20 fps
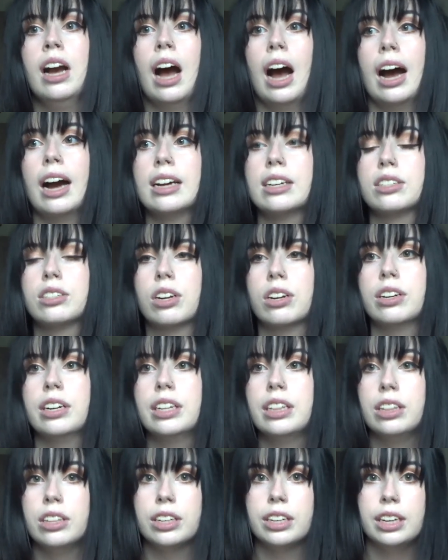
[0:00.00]
I
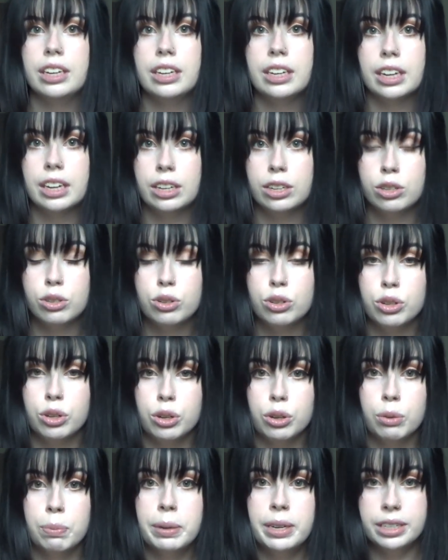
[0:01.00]
started looking
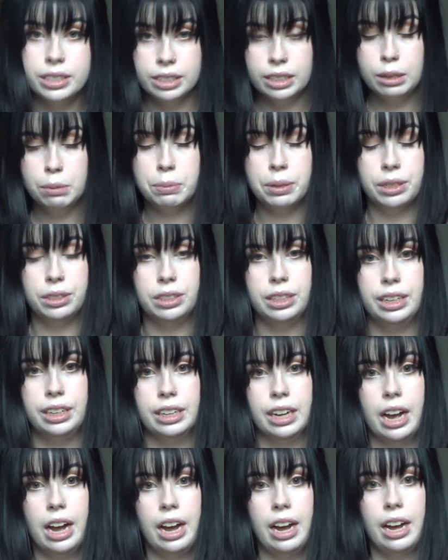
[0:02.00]
into PC
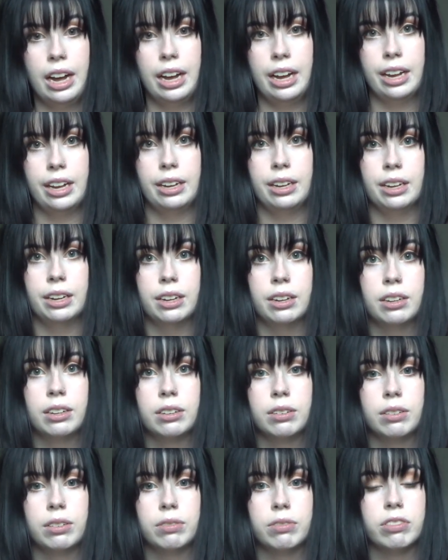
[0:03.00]
building. I
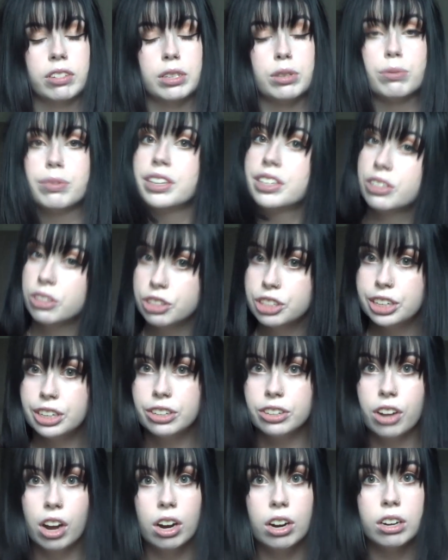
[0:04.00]
was researching a
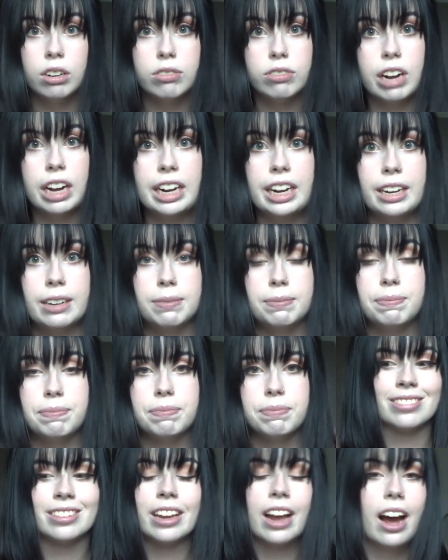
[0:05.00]
lot on Reddit.
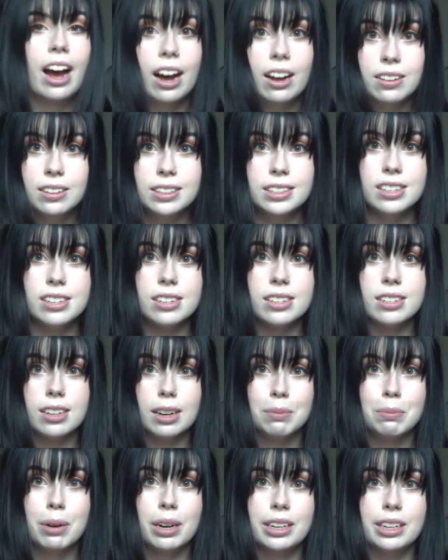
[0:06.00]
I'll list the
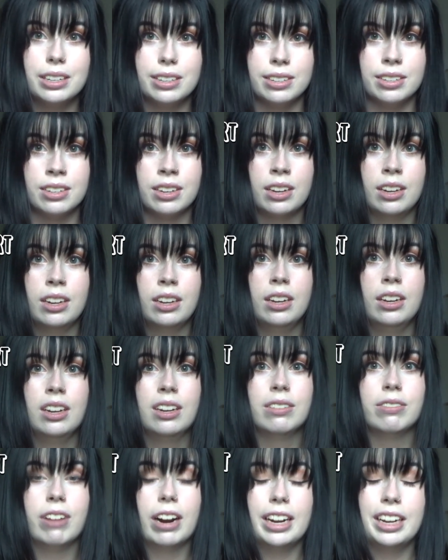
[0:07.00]
subreddits
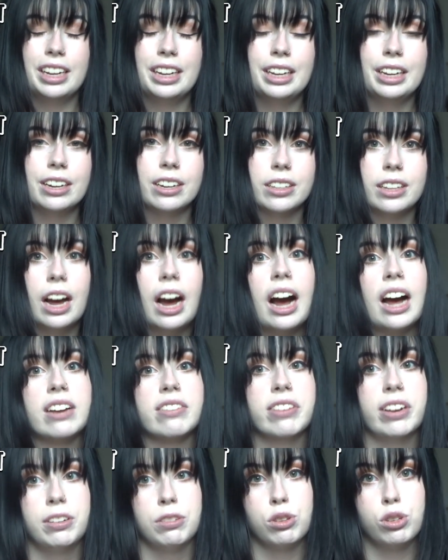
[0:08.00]
right here that I
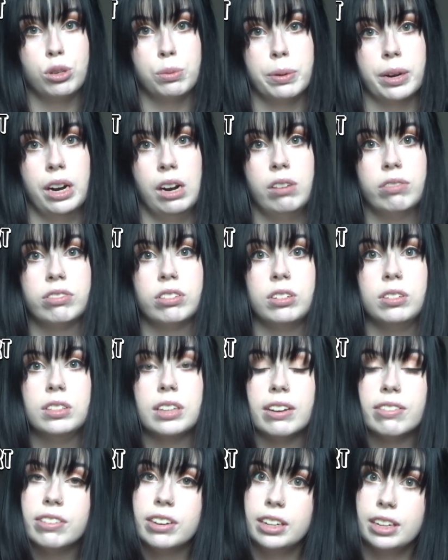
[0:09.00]
found super helpful.
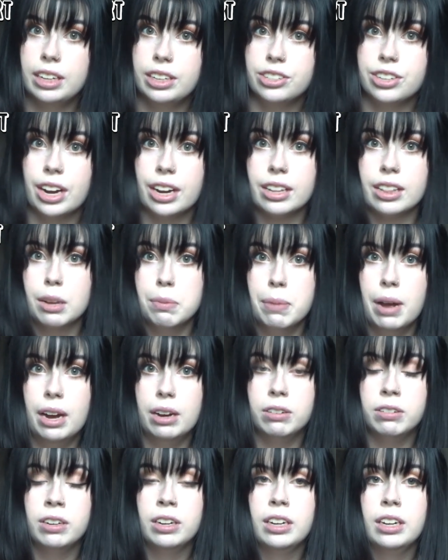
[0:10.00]
Definitely check them
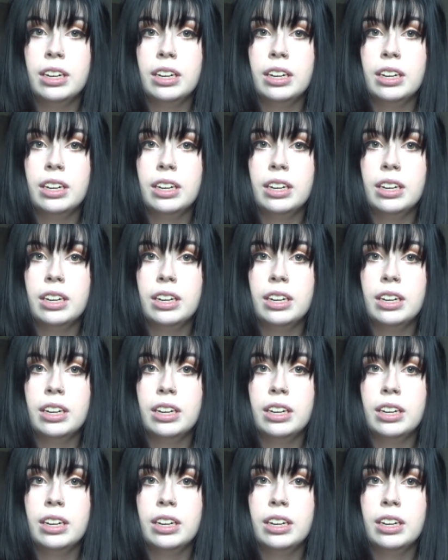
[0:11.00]
out.